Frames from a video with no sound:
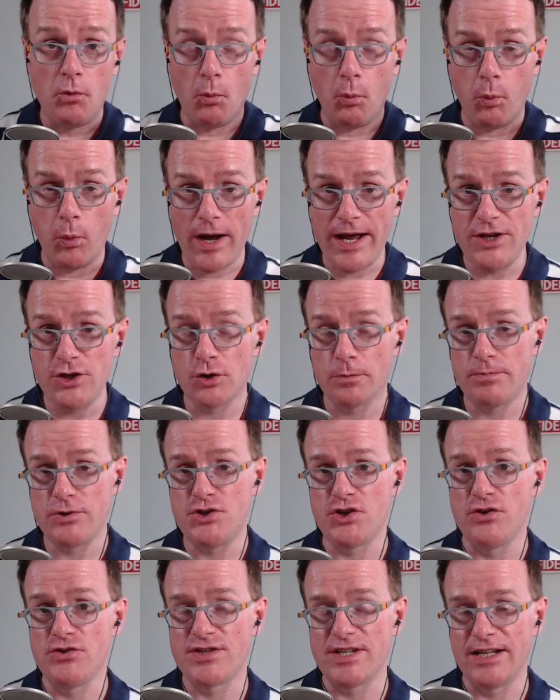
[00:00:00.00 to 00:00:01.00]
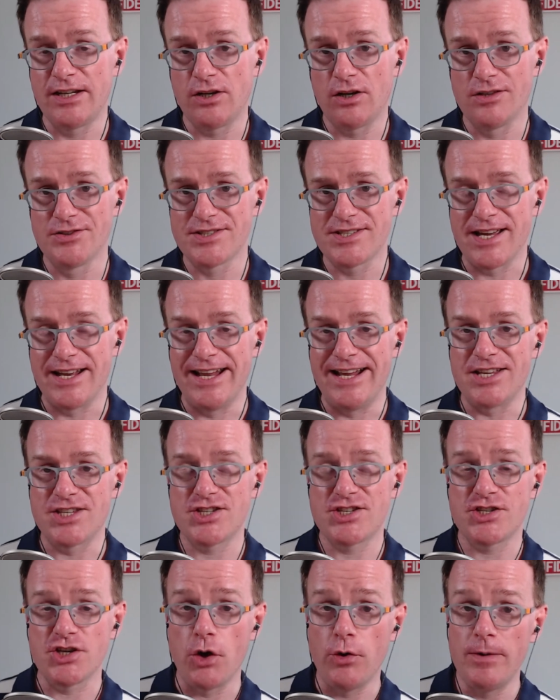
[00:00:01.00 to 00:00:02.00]
when you're producing content,
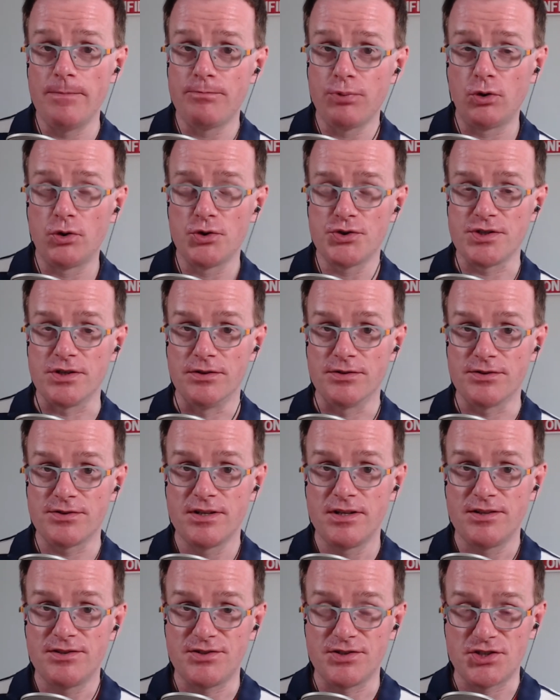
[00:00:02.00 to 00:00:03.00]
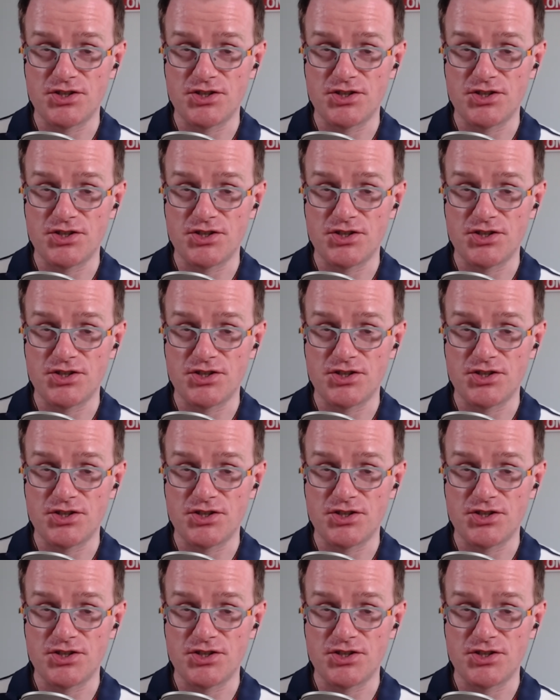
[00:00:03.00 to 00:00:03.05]
it's so important